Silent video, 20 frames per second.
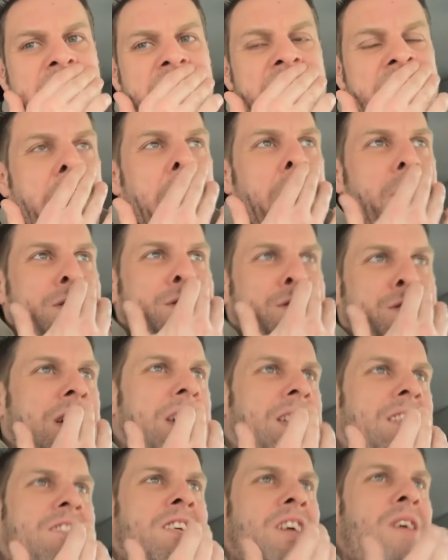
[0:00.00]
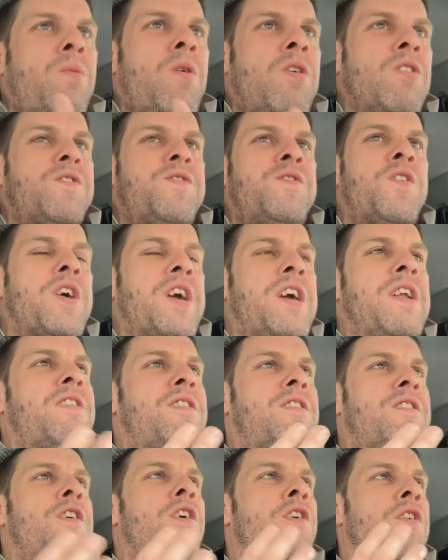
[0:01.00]
they're not going to sit there and watch fucking
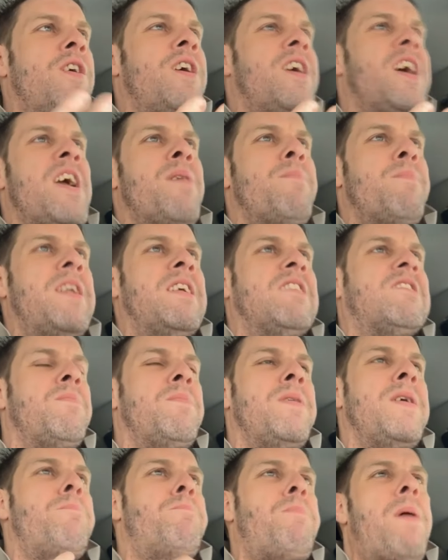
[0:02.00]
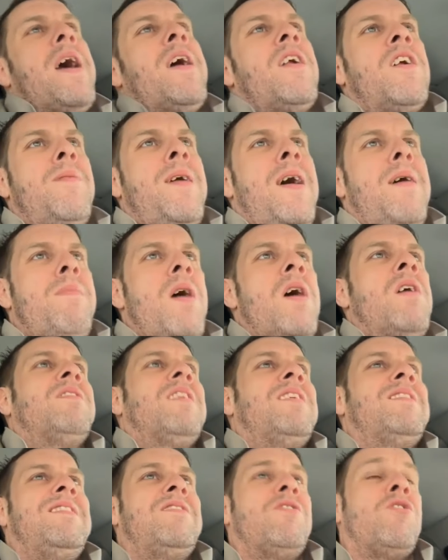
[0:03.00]
38 minutes of me banging on about motors
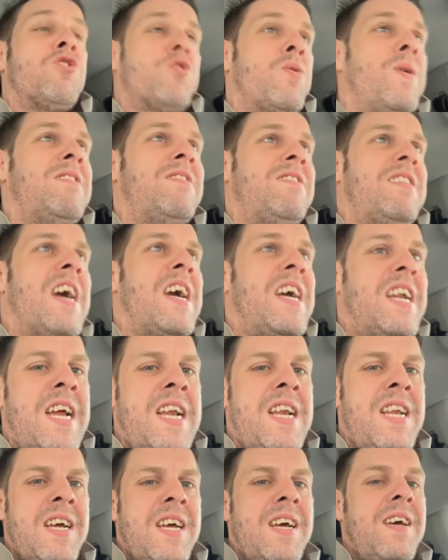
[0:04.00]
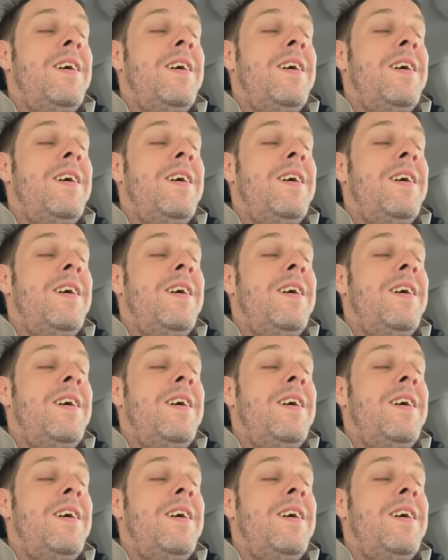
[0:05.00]
unless it's also entertaining.